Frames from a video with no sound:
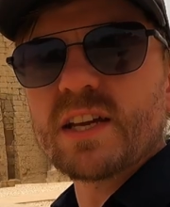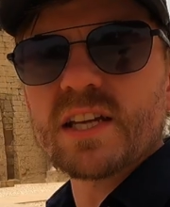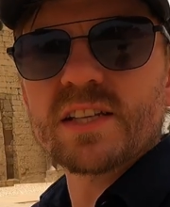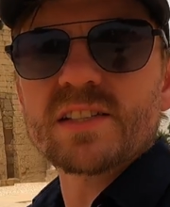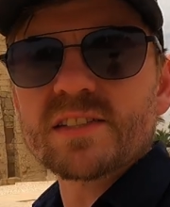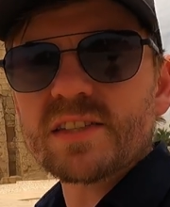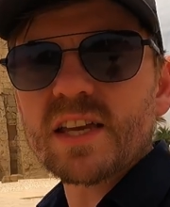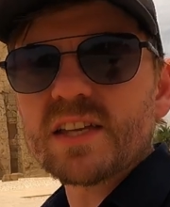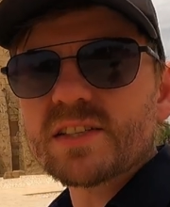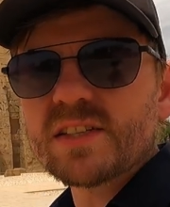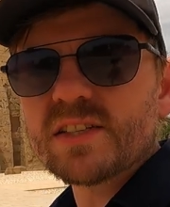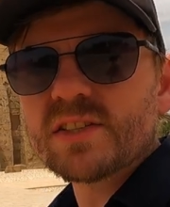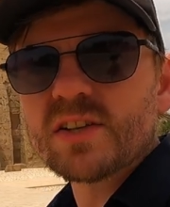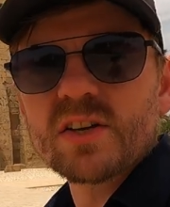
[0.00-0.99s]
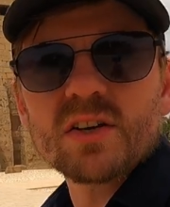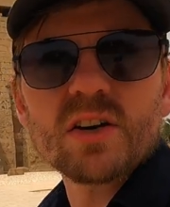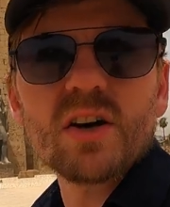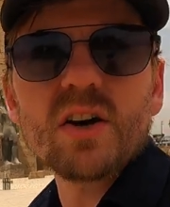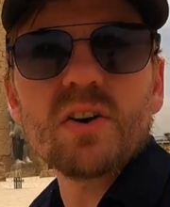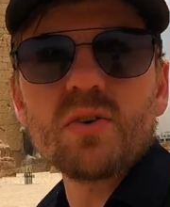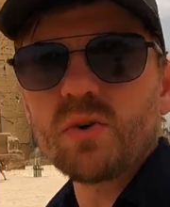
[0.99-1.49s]
reinstated
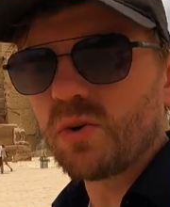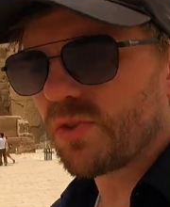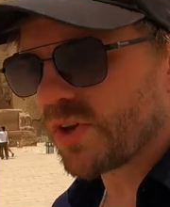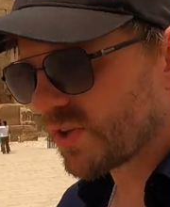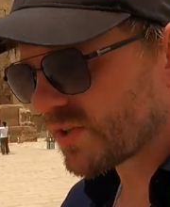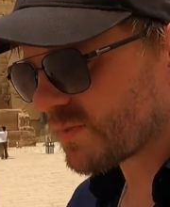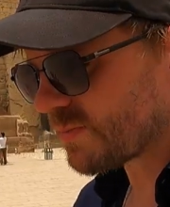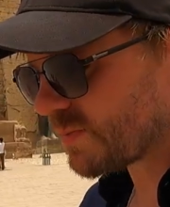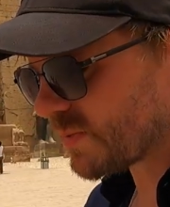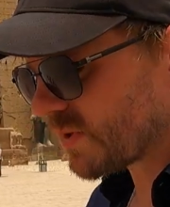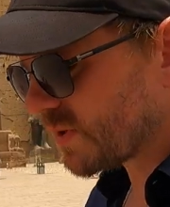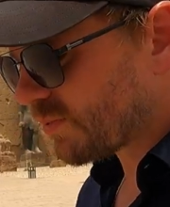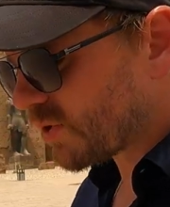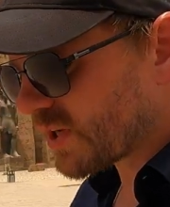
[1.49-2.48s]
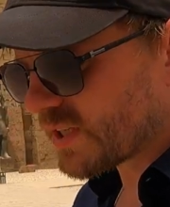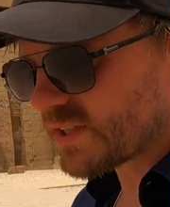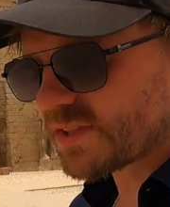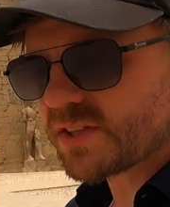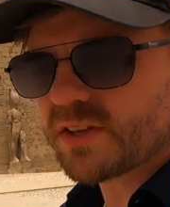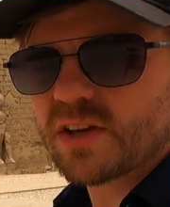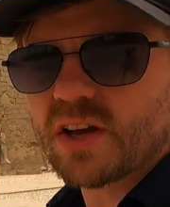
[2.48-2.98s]
uh, all those
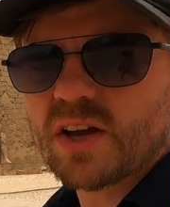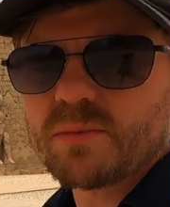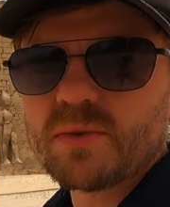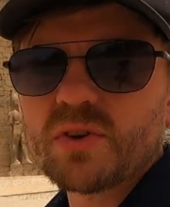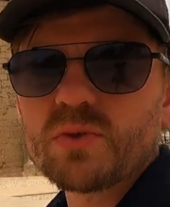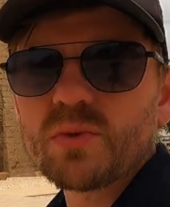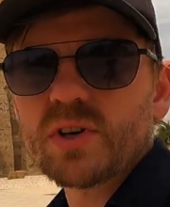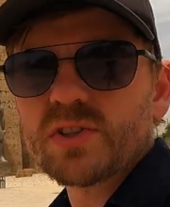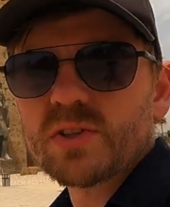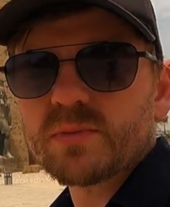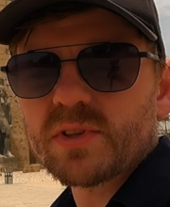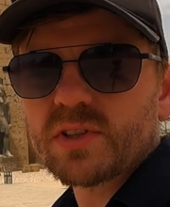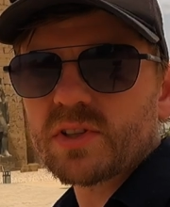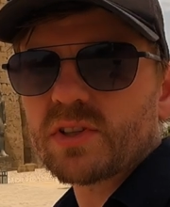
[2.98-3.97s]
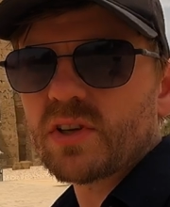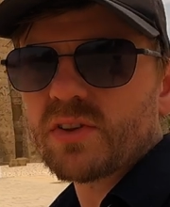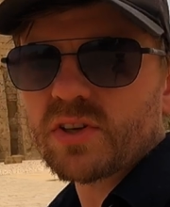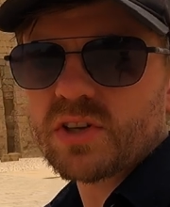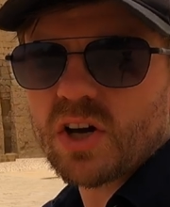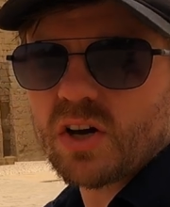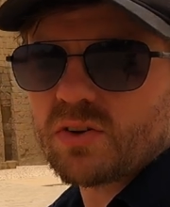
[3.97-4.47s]
priests um, who worshipped the, you know,
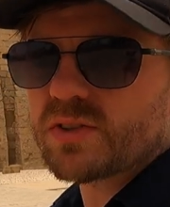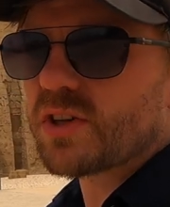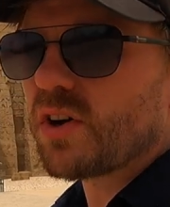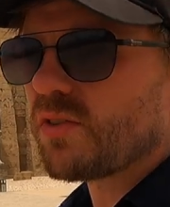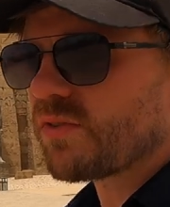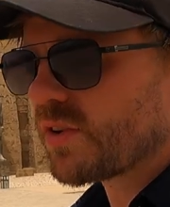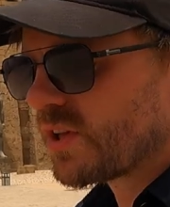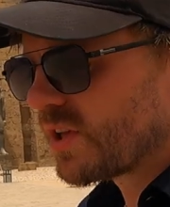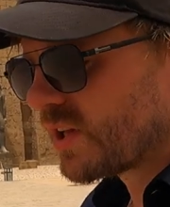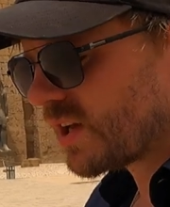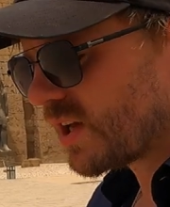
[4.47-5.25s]
the cult of